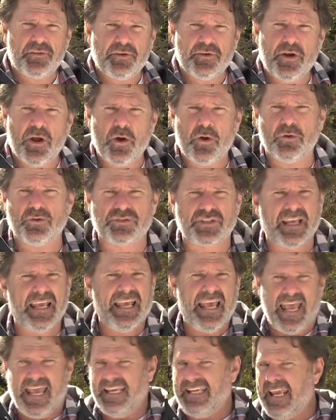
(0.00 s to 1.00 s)
their nose
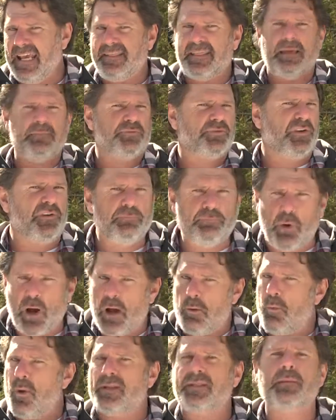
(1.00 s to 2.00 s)
and get them I
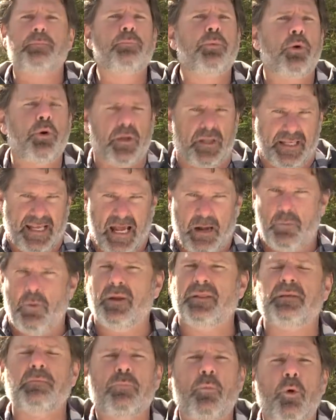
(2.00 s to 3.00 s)
want the pulling. I
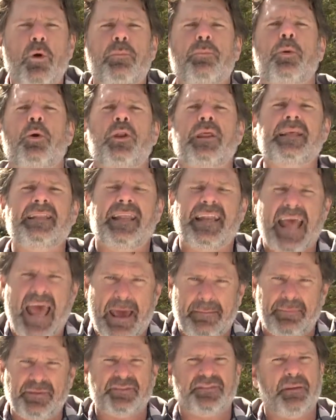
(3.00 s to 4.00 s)
want the more pulling that
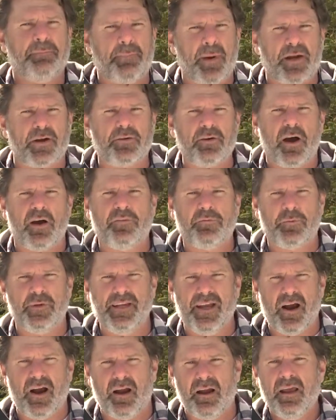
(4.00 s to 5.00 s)
happens, the better off
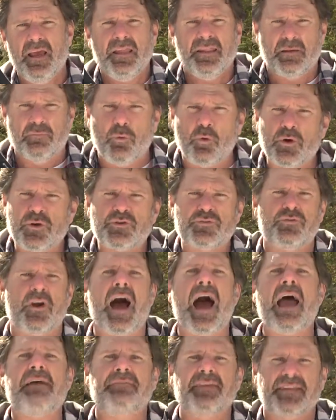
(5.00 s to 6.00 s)
we are, the more
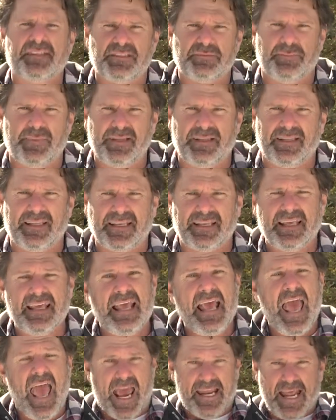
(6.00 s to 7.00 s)
drive that is building.
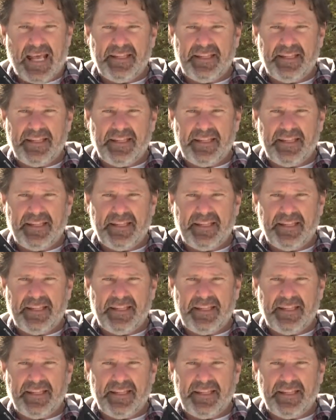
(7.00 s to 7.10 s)
And